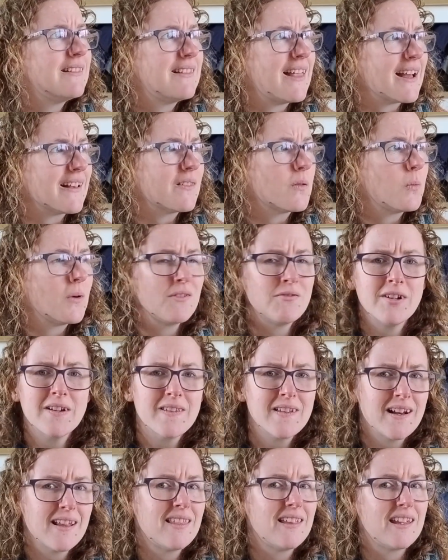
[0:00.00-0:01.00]
That's one
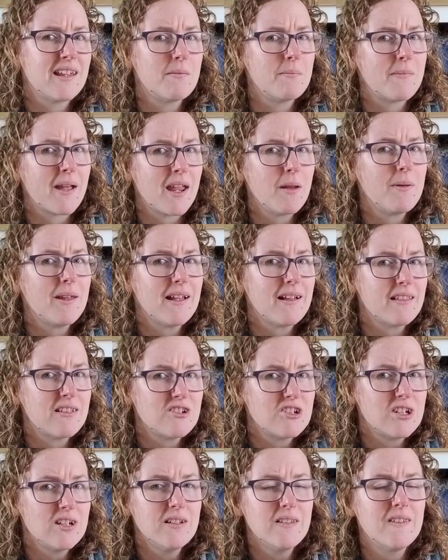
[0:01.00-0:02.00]
reason I think it may be
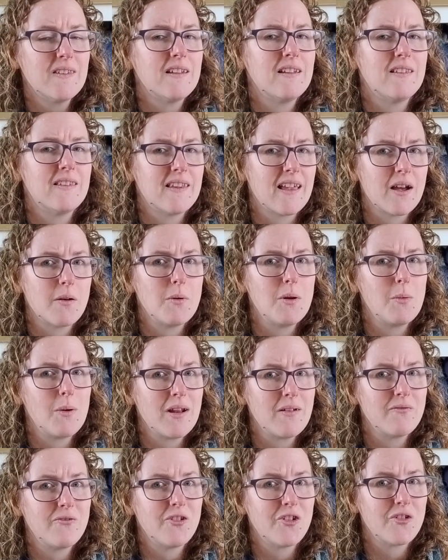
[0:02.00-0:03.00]
allergies, is that we
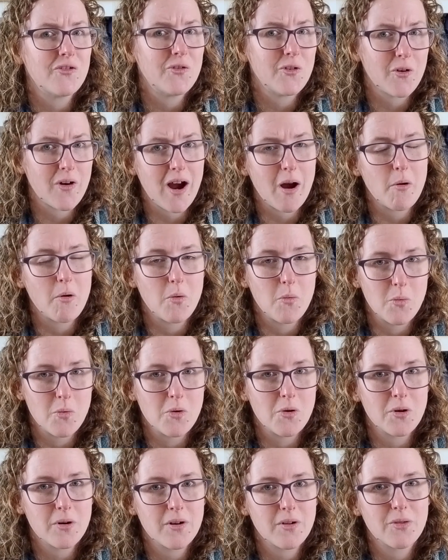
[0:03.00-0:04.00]
went for a 4-hour
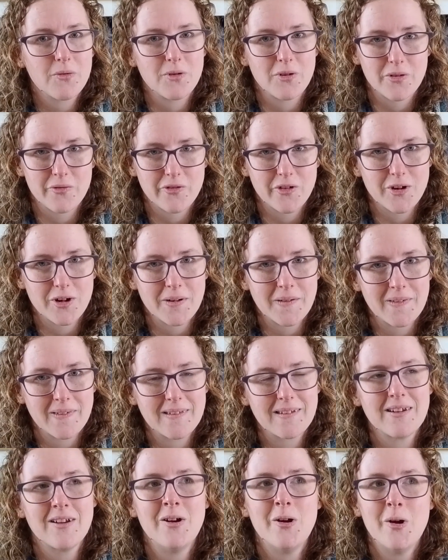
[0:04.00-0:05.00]
walk through the
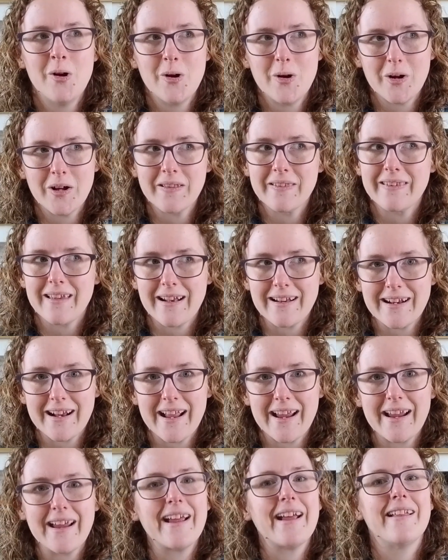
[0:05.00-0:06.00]
forest on
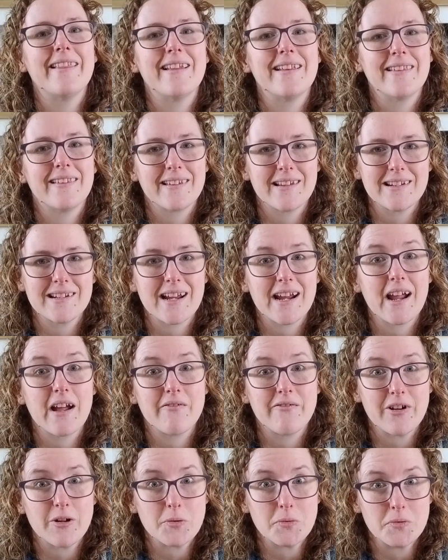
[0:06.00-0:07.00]
Saturday, and then Sunday
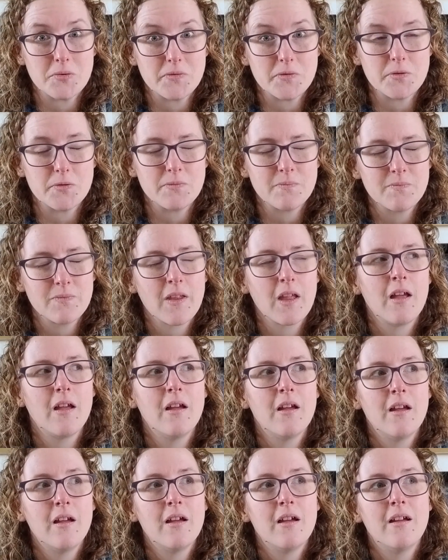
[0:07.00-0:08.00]
I felt awful.
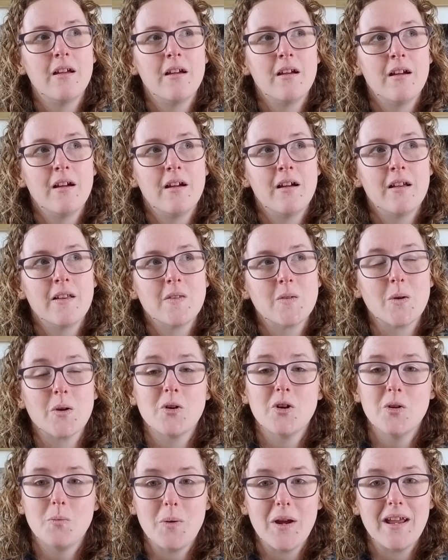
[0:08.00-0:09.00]
So
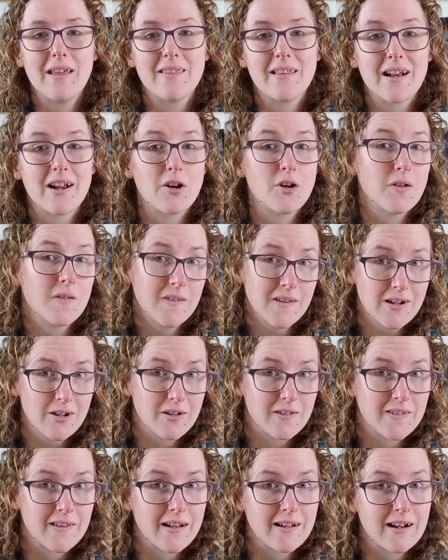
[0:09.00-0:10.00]
it could be that I got
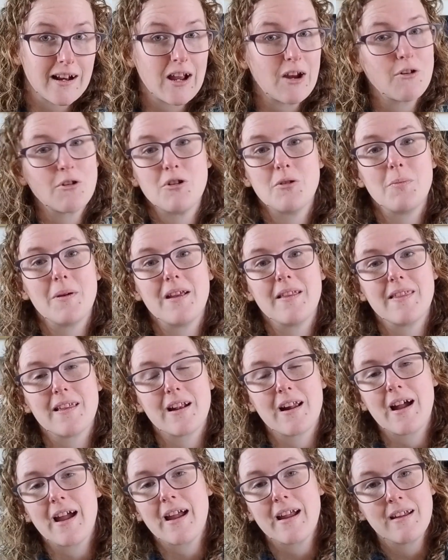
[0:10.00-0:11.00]
sick on Saturday, or it could be
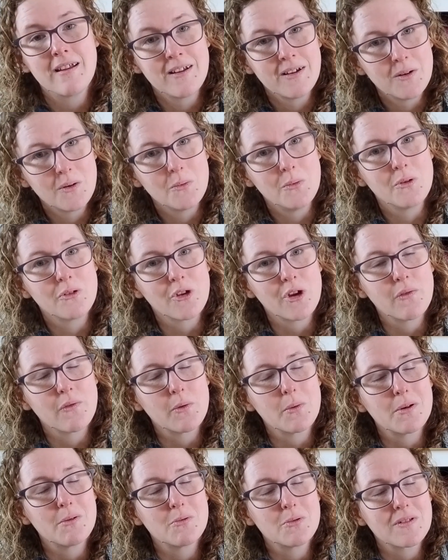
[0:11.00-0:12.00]
that I was
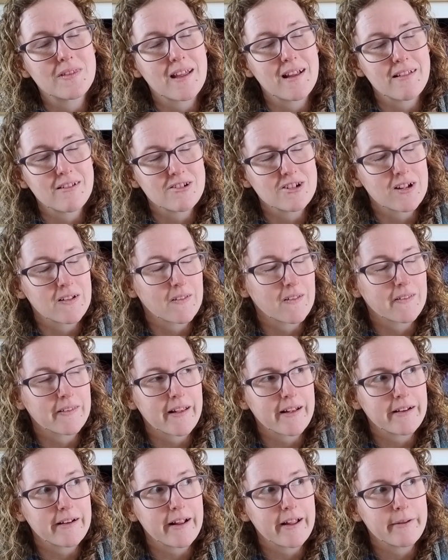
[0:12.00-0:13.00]
overwhelmed with allergies on
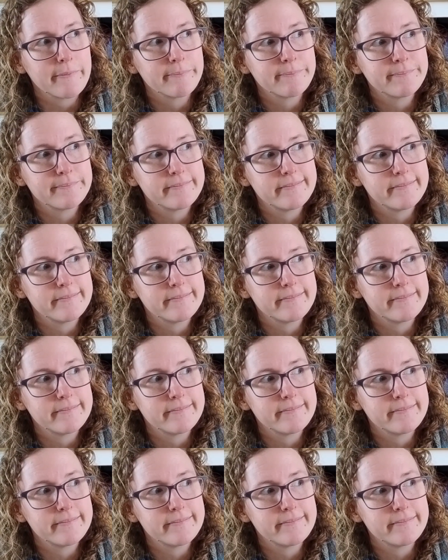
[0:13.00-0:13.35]
Saturday.